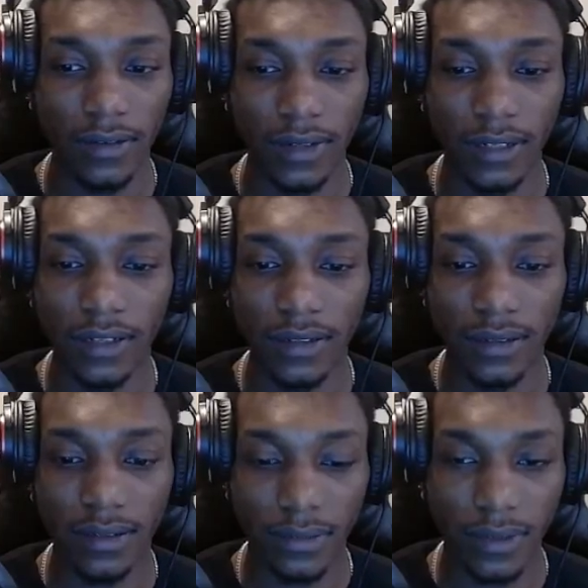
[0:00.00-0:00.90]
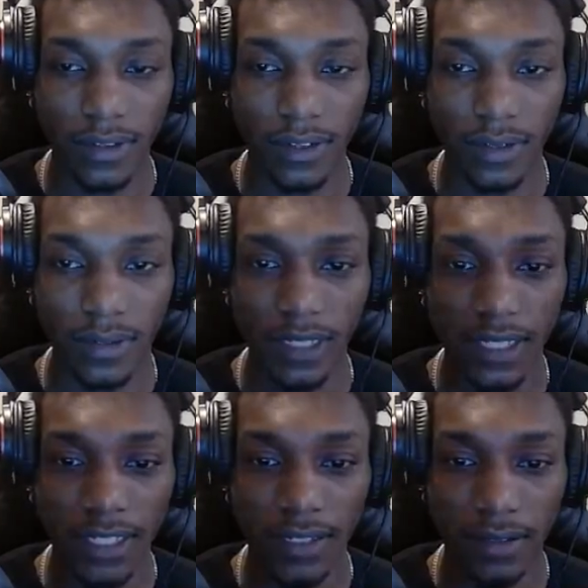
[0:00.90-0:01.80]
We're gonna
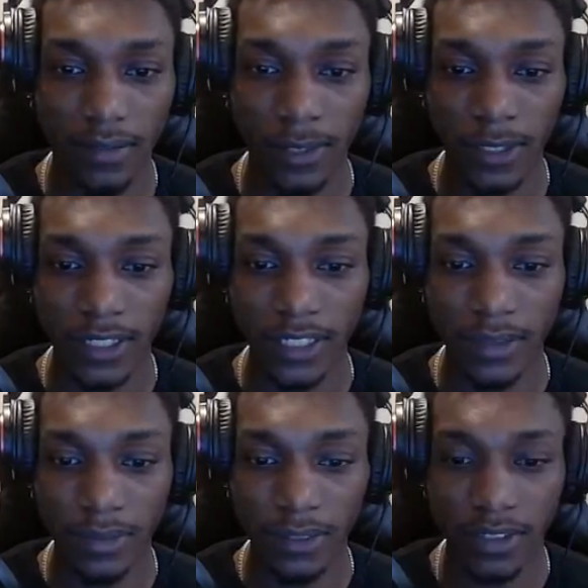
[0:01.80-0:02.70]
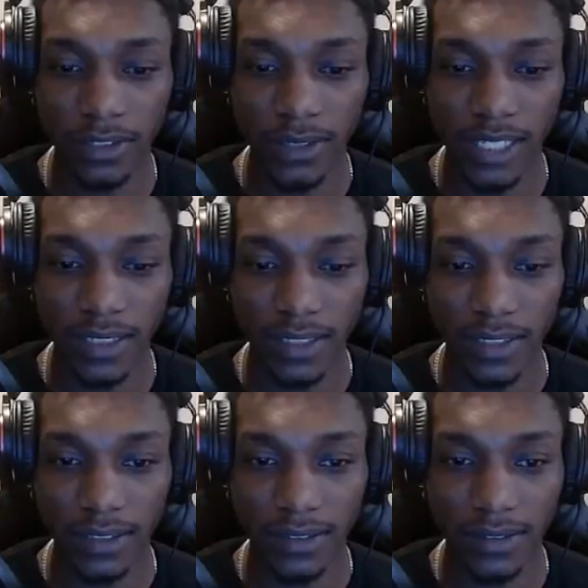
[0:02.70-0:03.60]
need to pull a straight
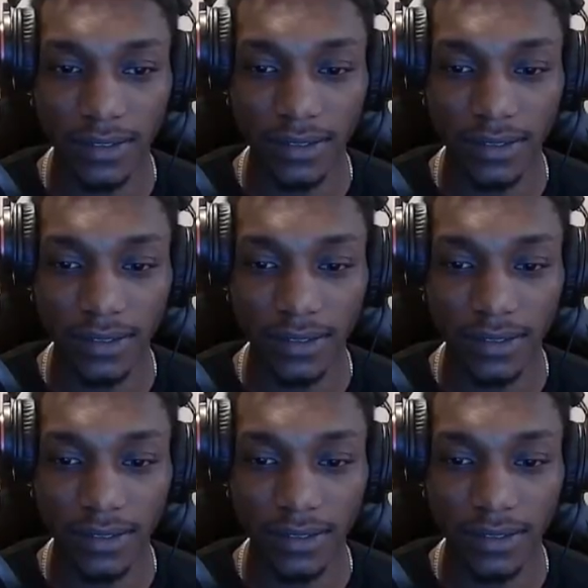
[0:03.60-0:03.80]
here.